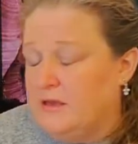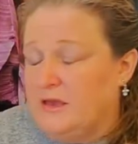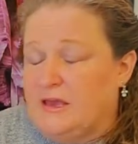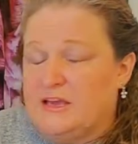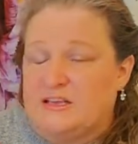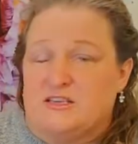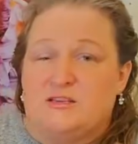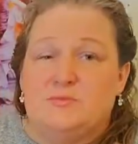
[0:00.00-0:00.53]

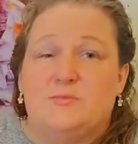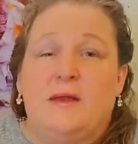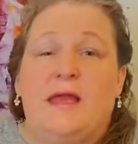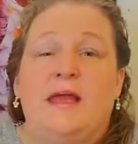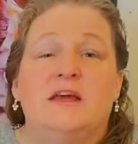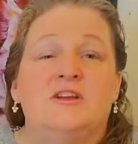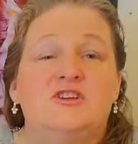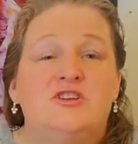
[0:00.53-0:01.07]

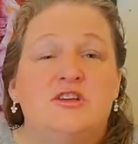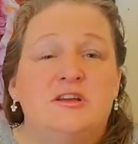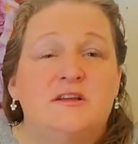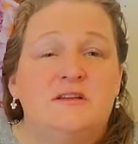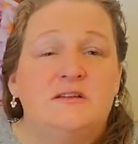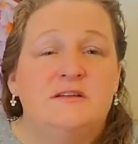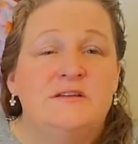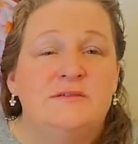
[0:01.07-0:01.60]

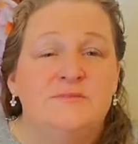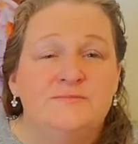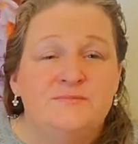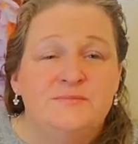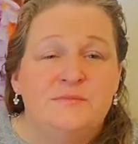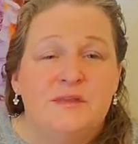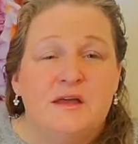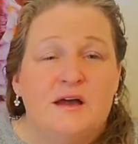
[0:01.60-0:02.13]
expansion
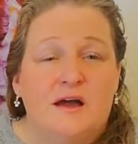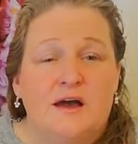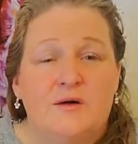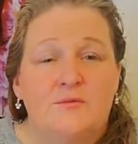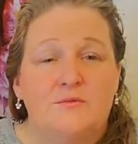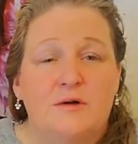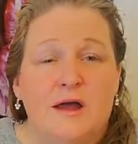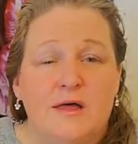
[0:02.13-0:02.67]

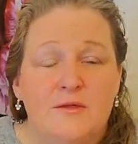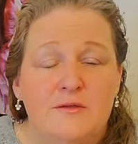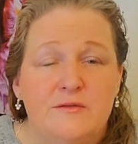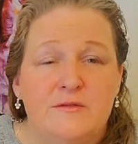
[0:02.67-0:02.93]
rather